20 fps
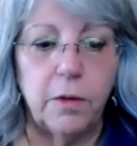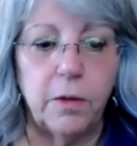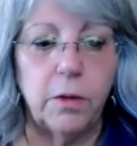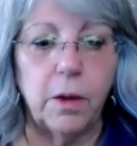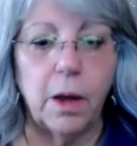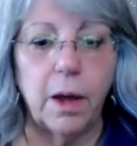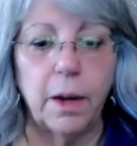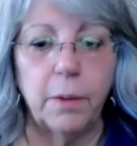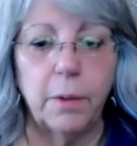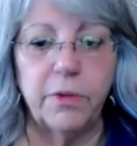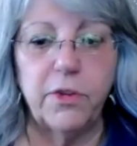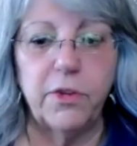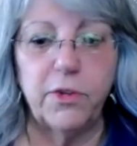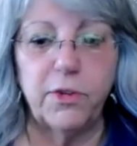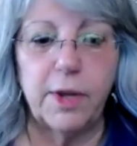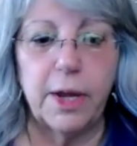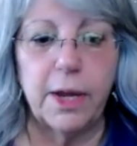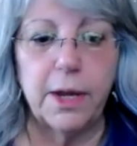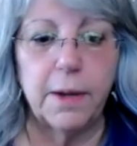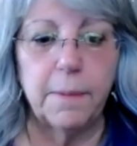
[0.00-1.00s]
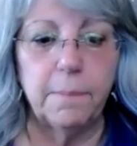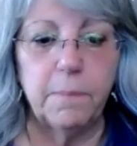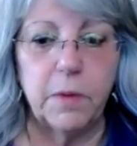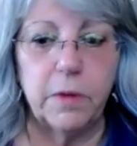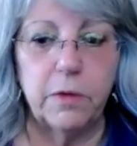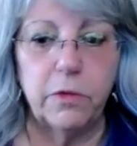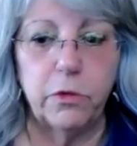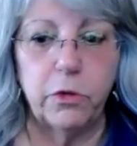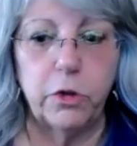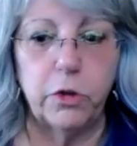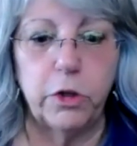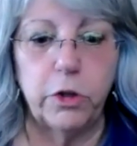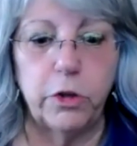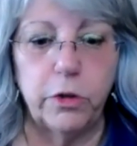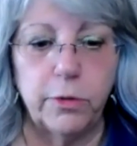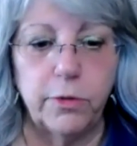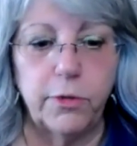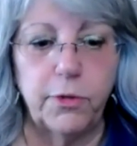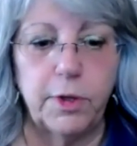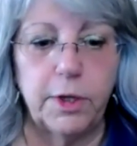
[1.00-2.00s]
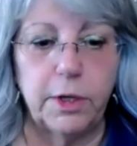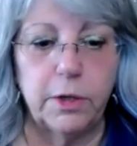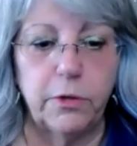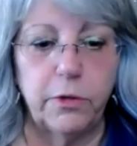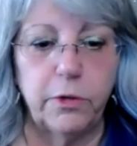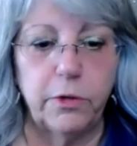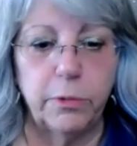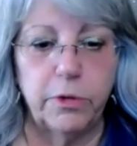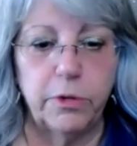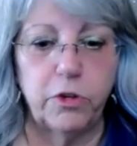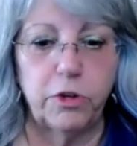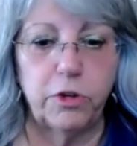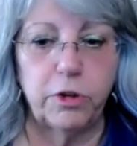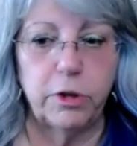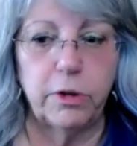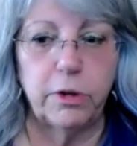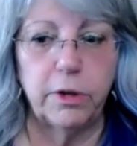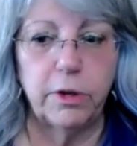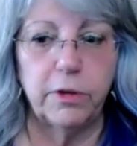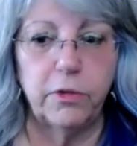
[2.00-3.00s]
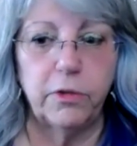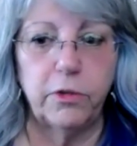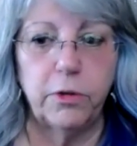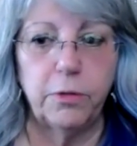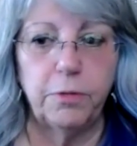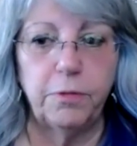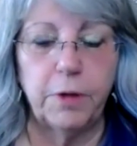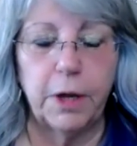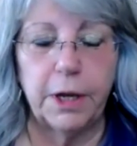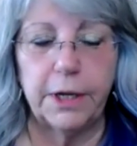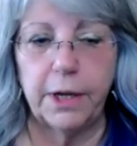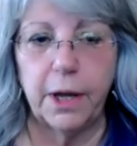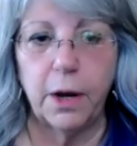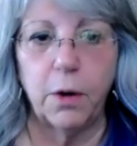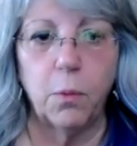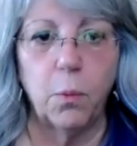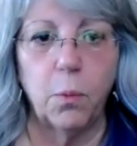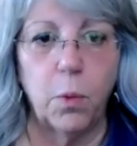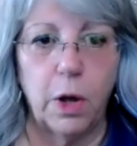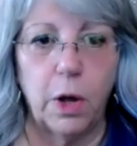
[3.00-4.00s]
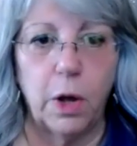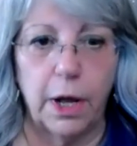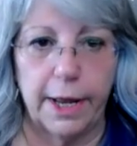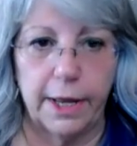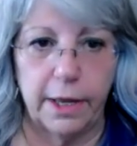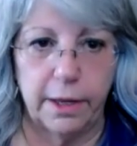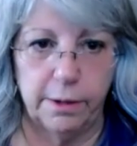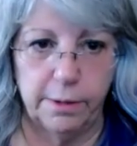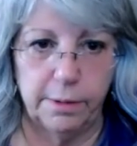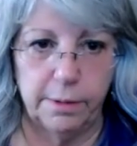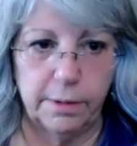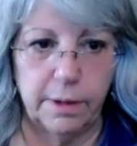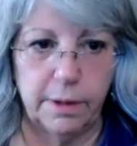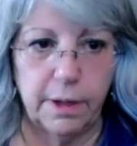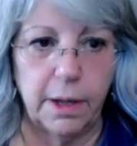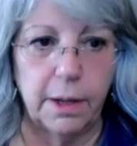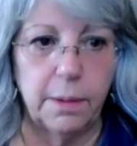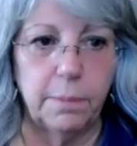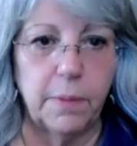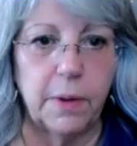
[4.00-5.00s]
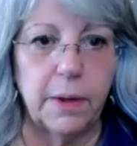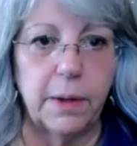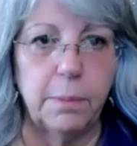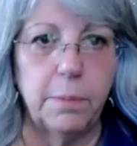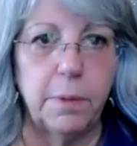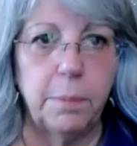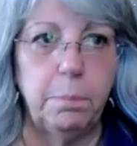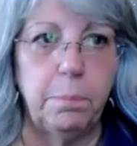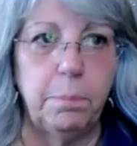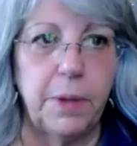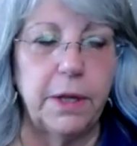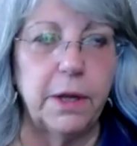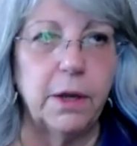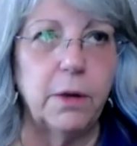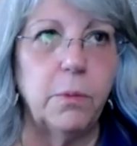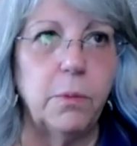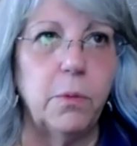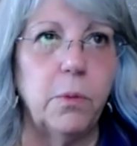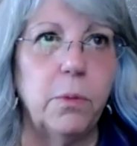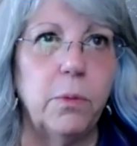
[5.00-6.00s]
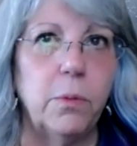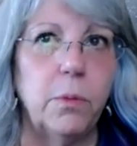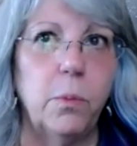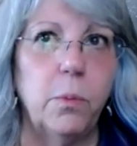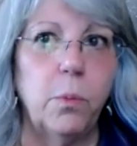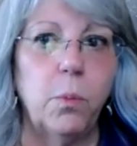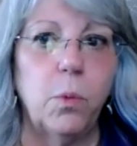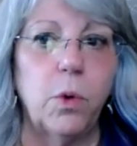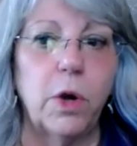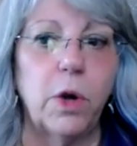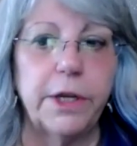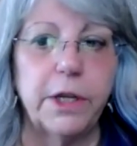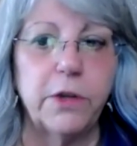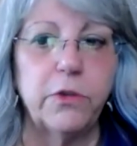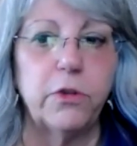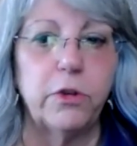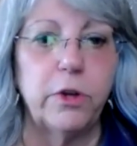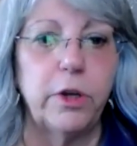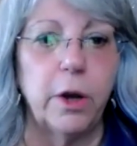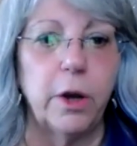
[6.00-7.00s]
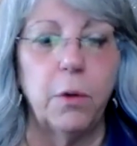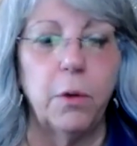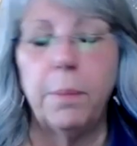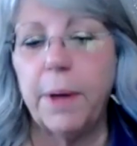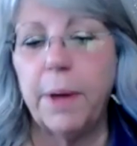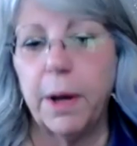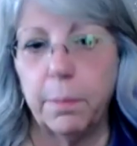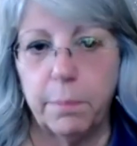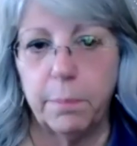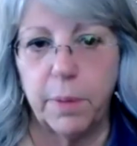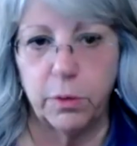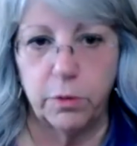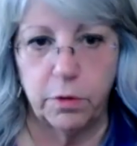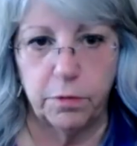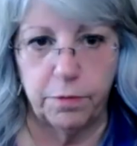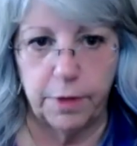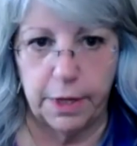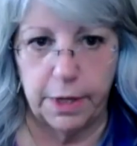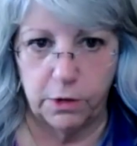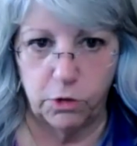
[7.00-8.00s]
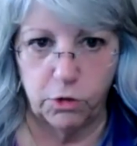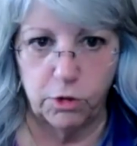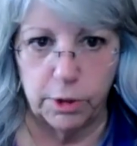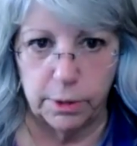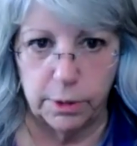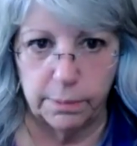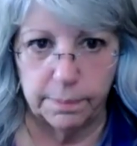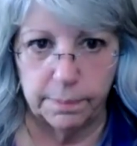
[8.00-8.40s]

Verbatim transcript: I would say to use the intuition to find out why. I'm a big wanting to know about motivation.